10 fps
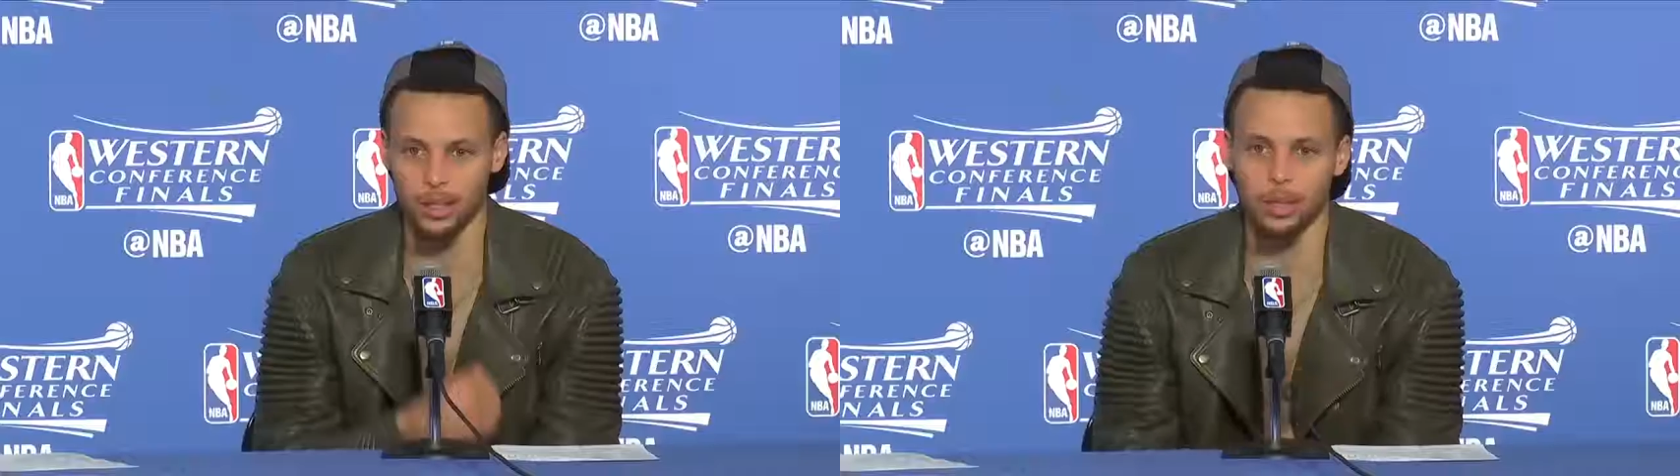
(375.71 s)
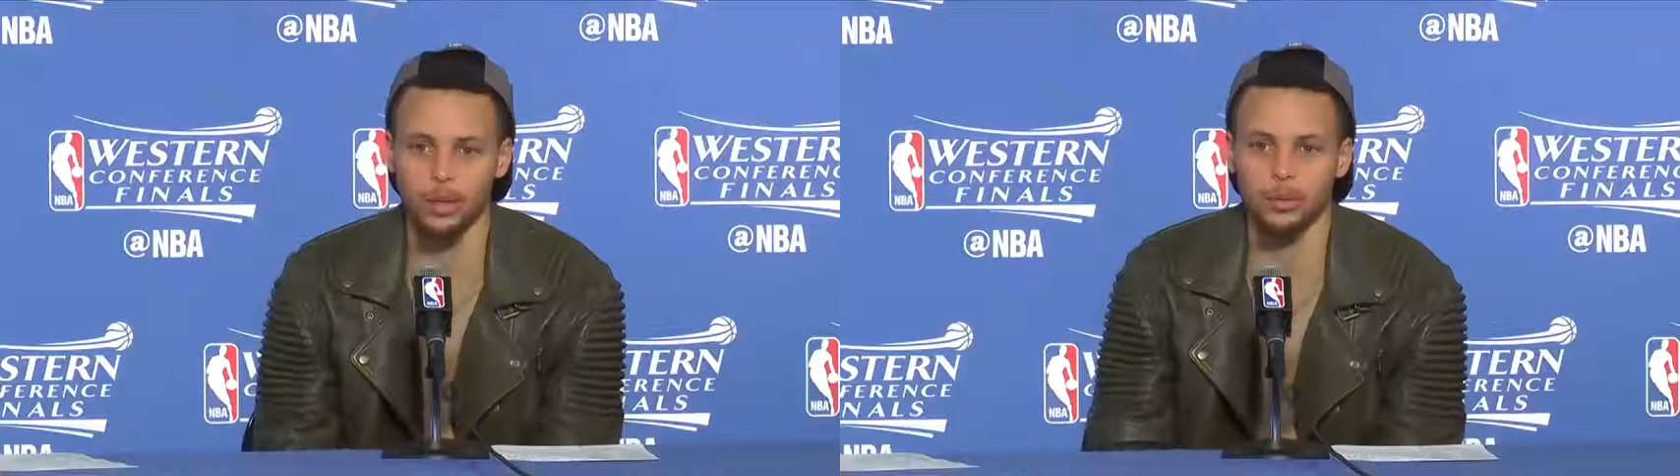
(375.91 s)

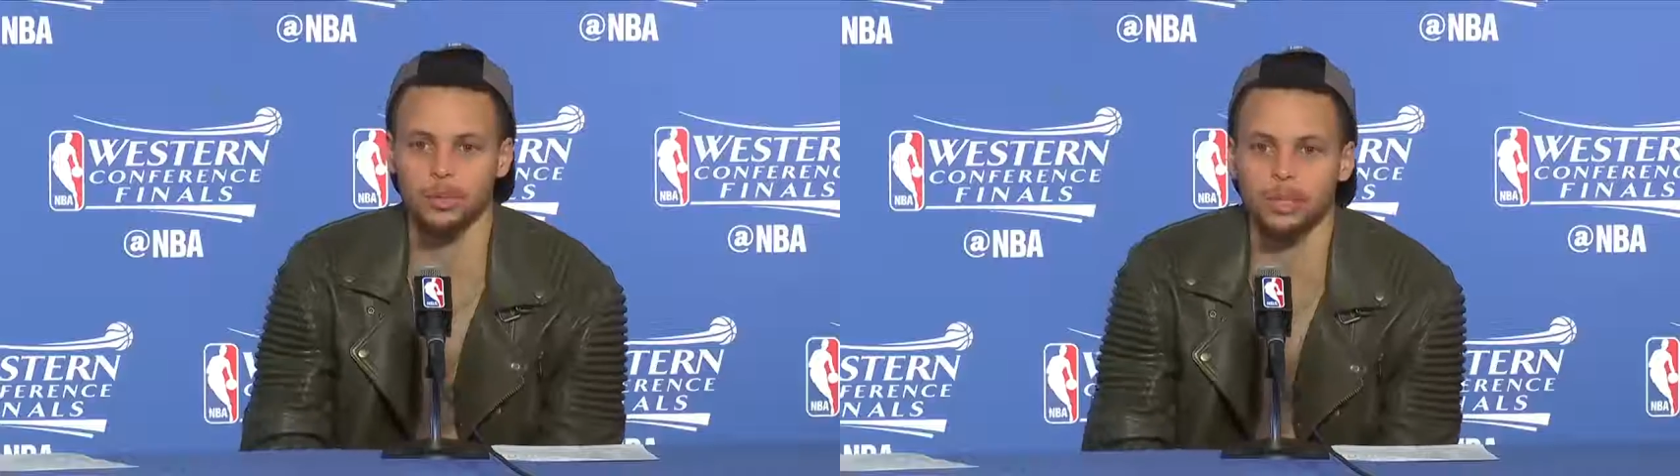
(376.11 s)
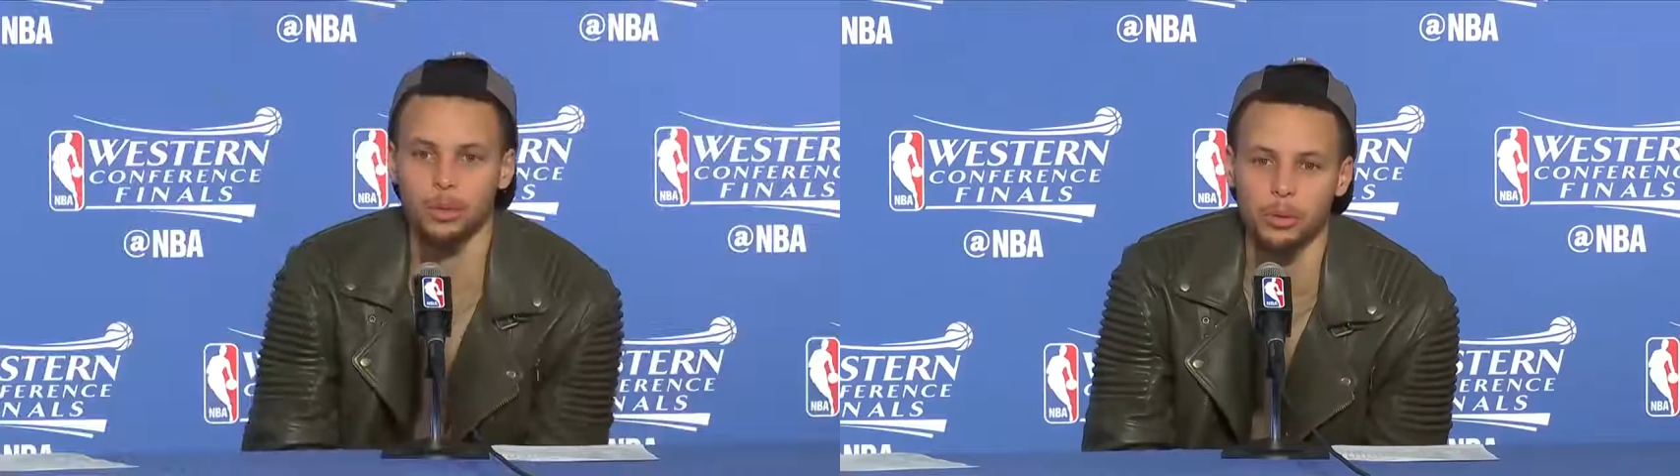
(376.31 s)
I
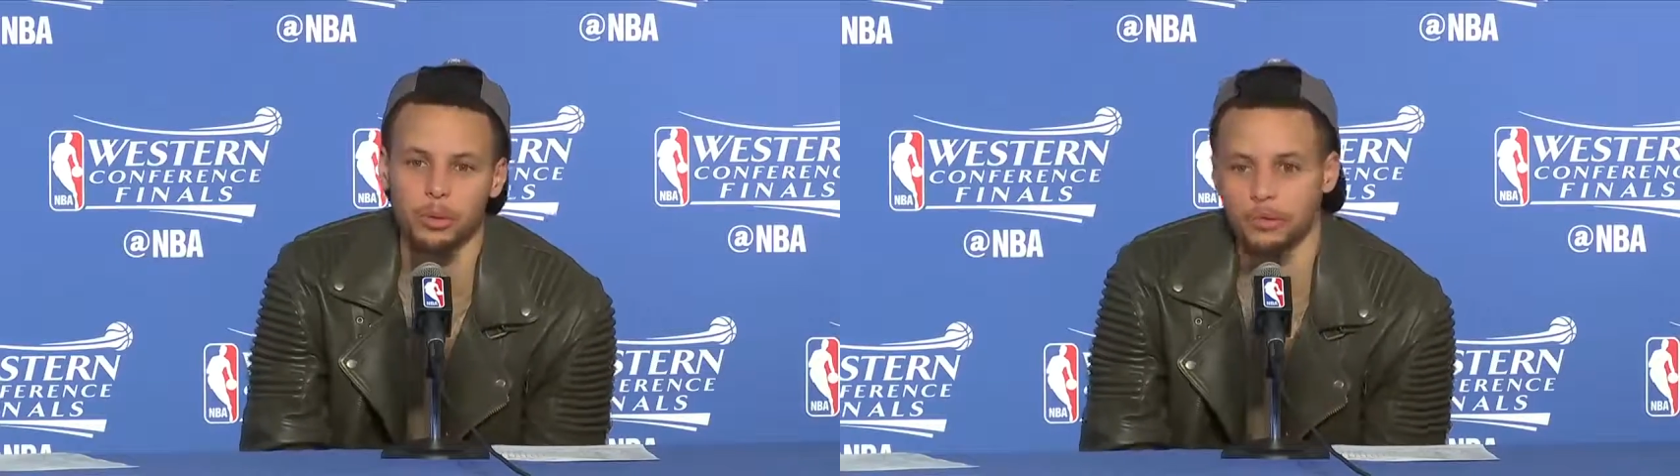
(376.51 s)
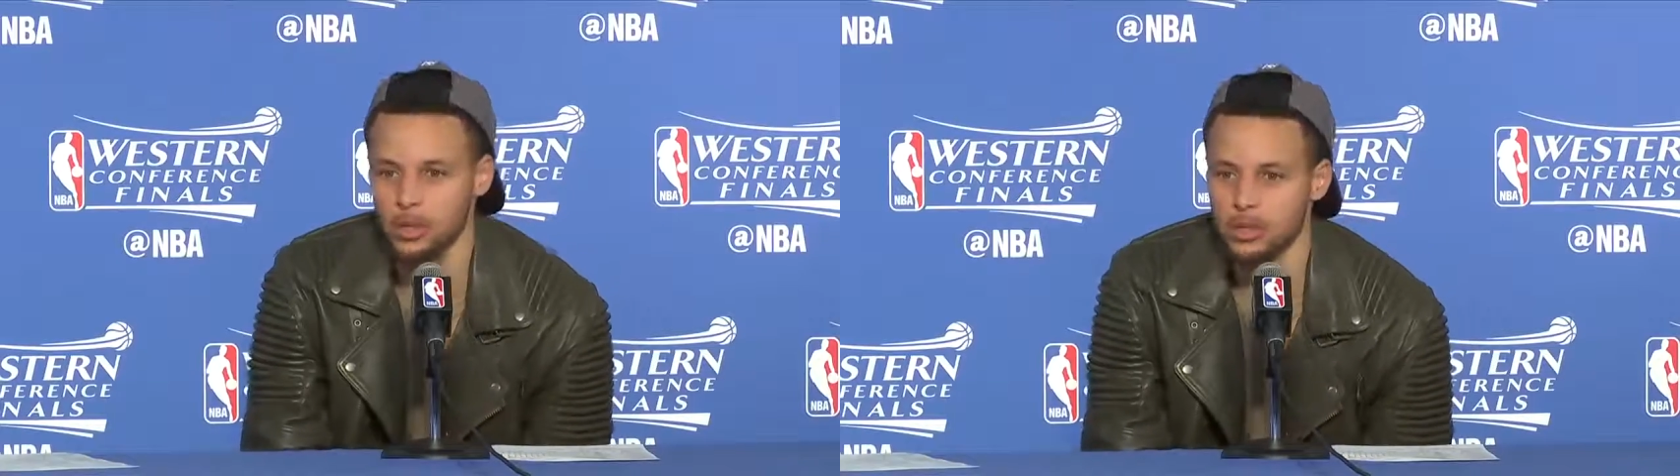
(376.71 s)
think what we were
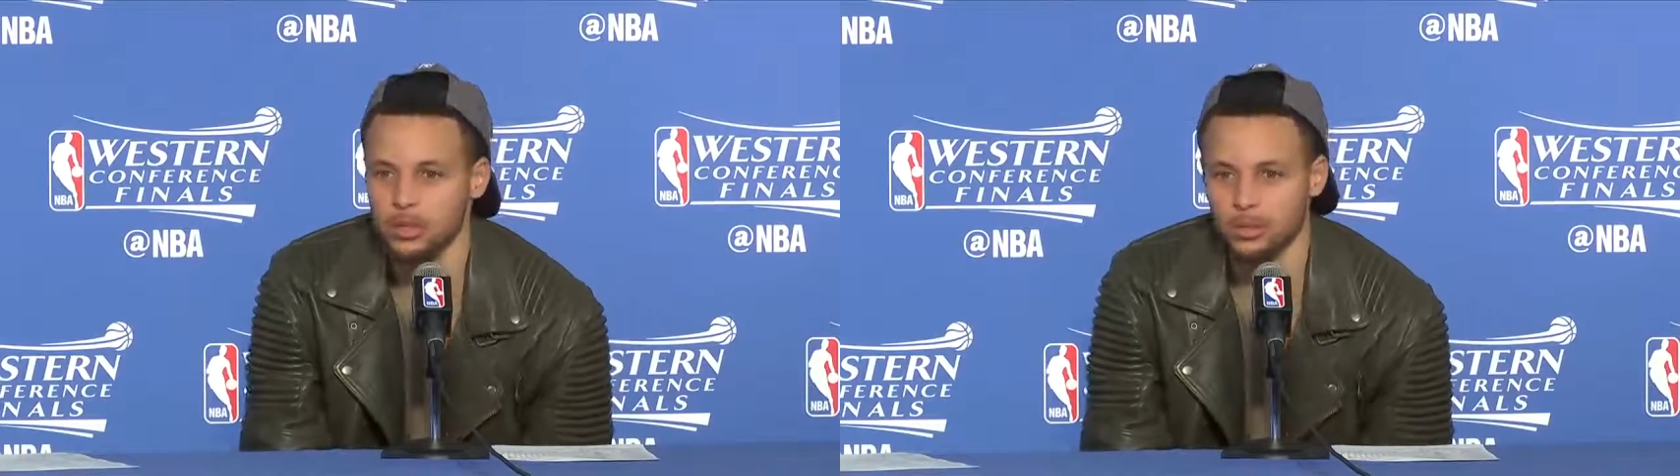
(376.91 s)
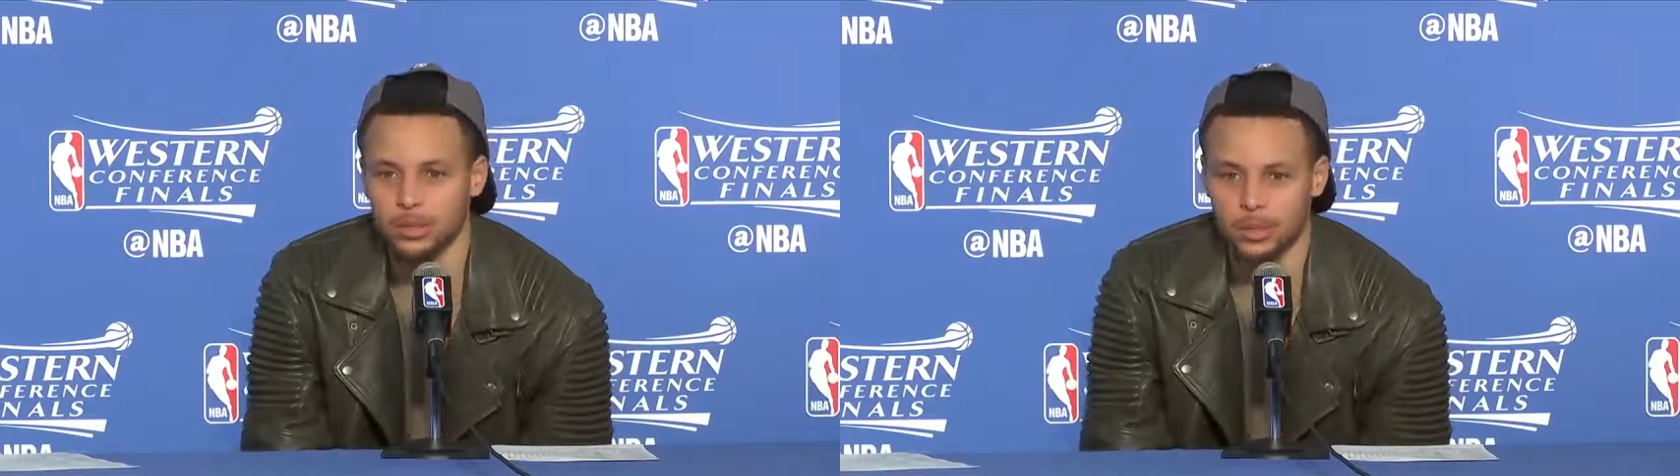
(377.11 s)
referring
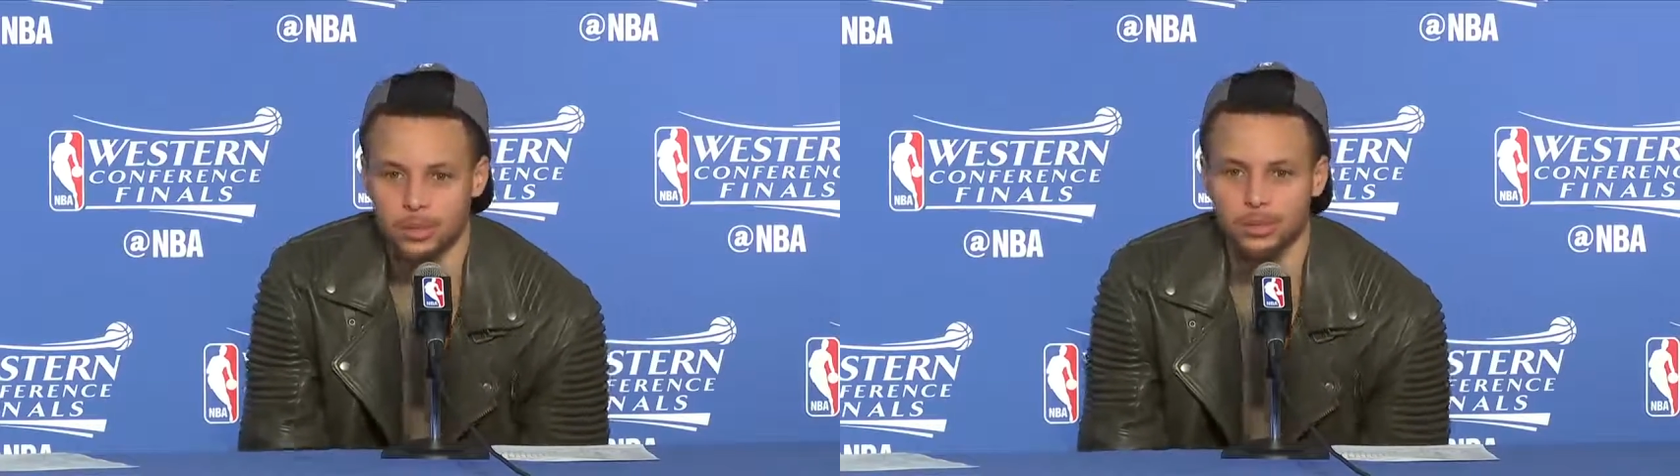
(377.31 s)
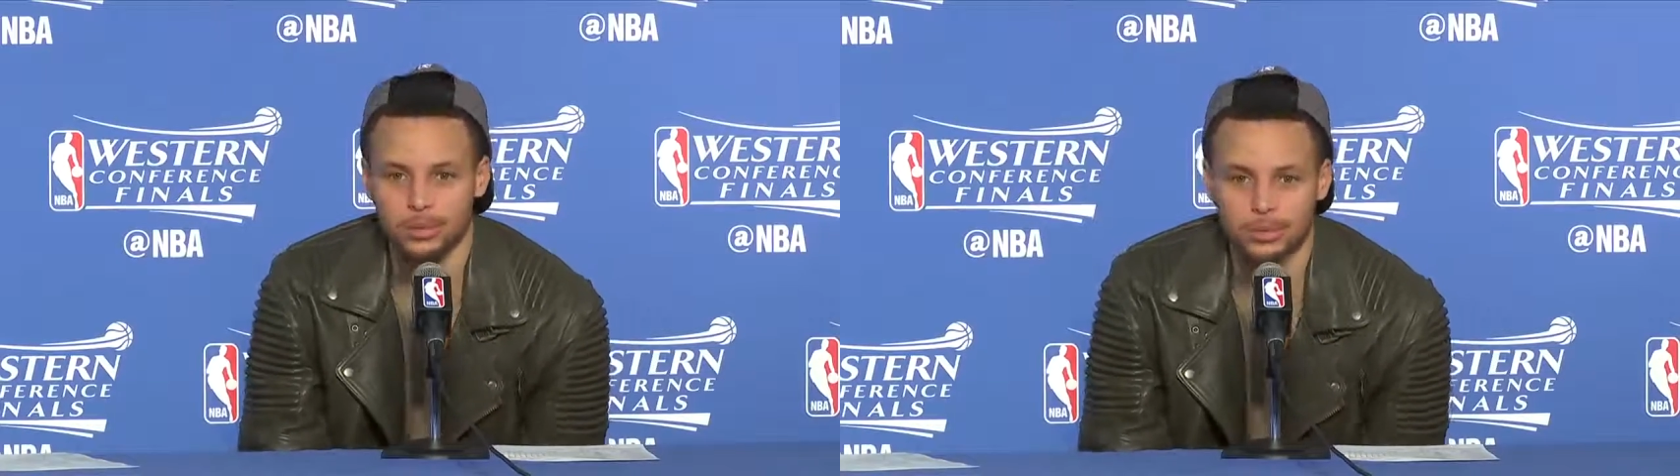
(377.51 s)
to was